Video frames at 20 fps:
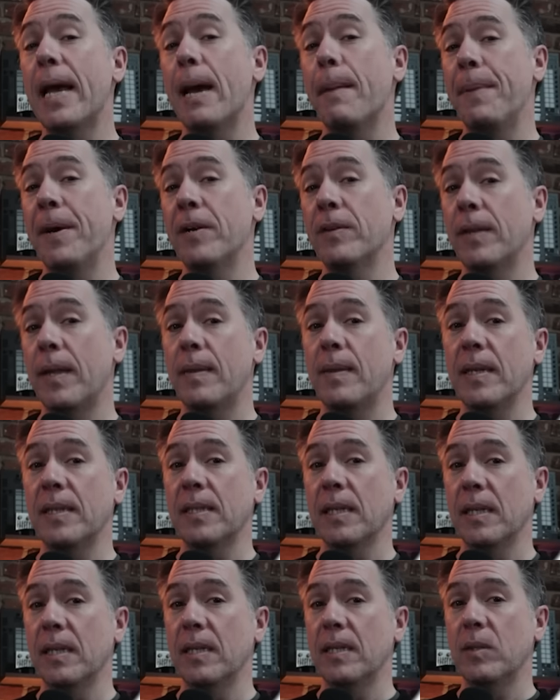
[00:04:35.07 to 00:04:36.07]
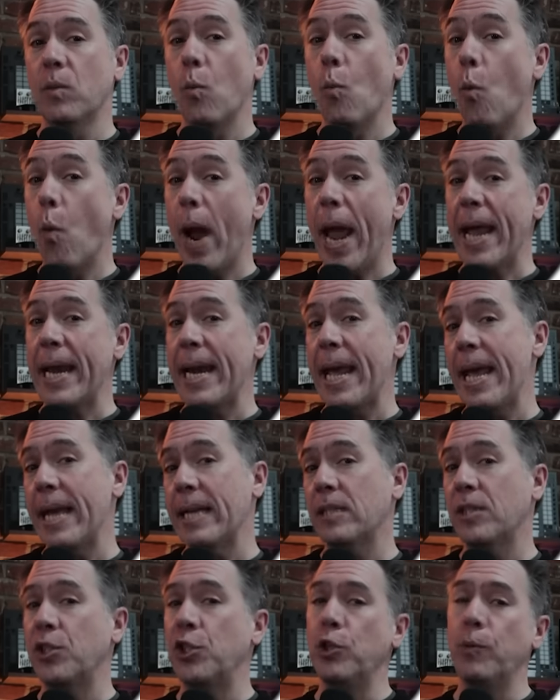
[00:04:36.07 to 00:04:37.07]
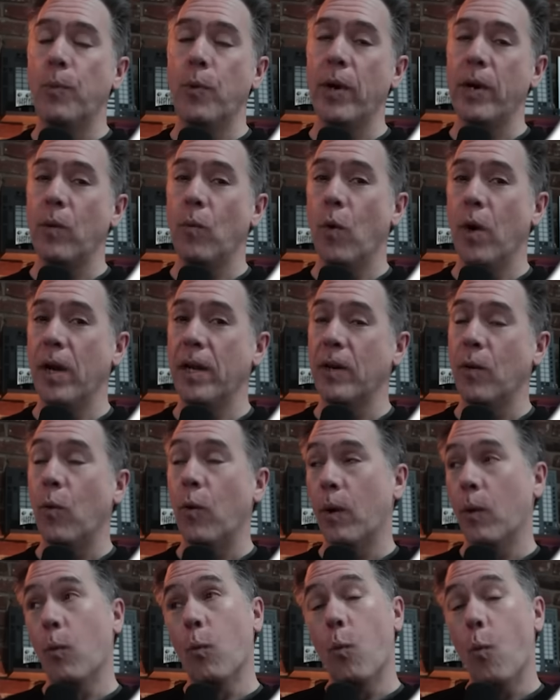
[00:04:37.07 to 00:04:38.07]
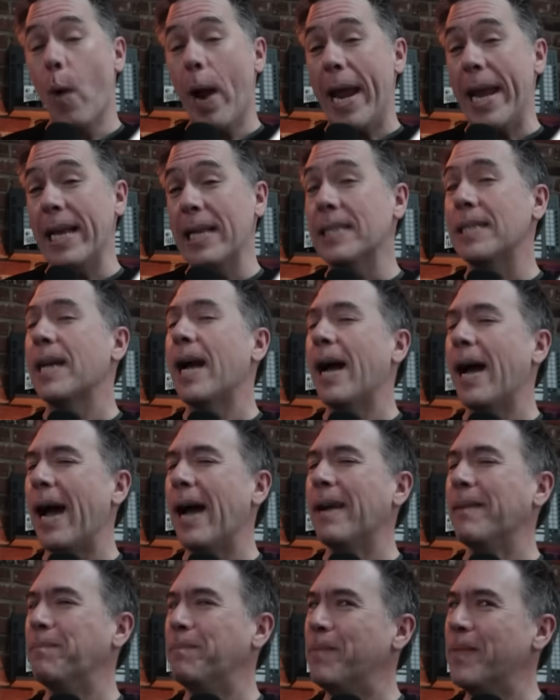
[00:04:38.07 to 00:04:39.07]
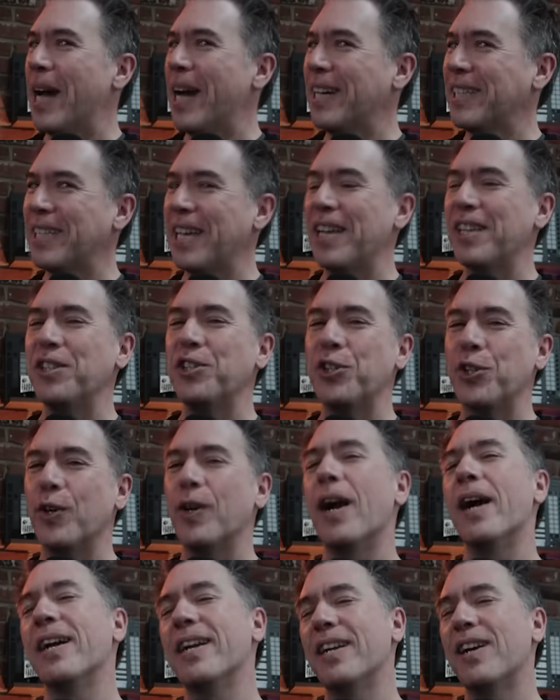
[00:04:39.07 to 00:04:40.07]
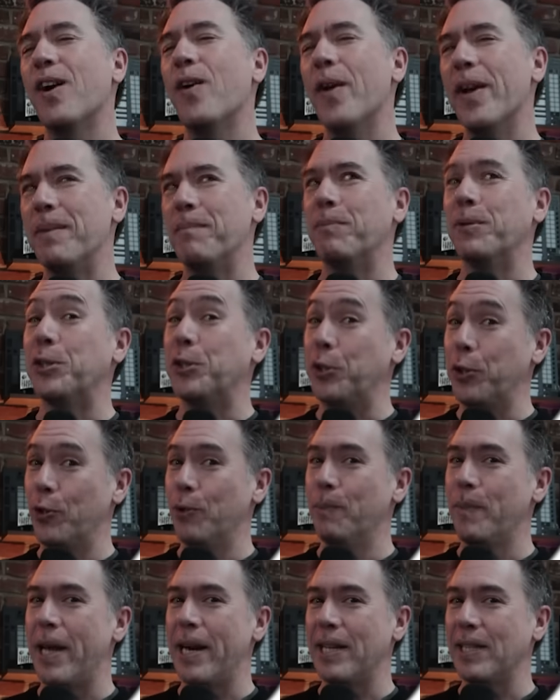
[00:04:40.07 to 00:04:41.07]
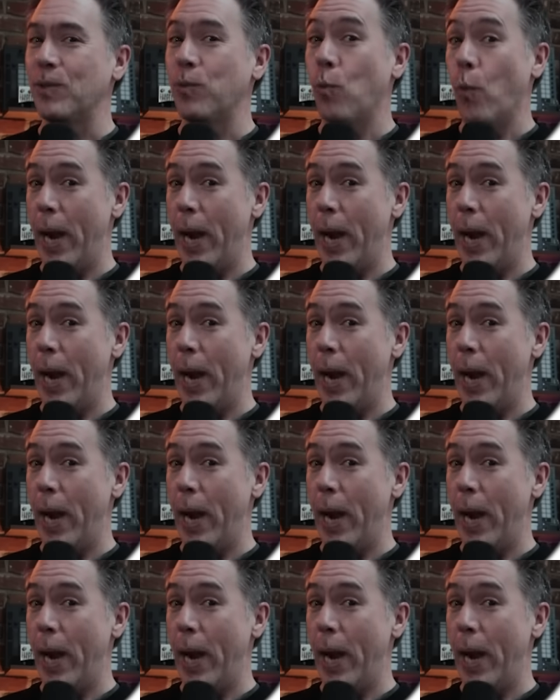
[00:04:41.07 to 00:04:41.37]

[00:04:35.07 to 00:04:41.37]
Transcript: Yeah, apparently this is WANX 2.1 or WANX. I- am not exactly sure. I'm going to go ahead and presume that it's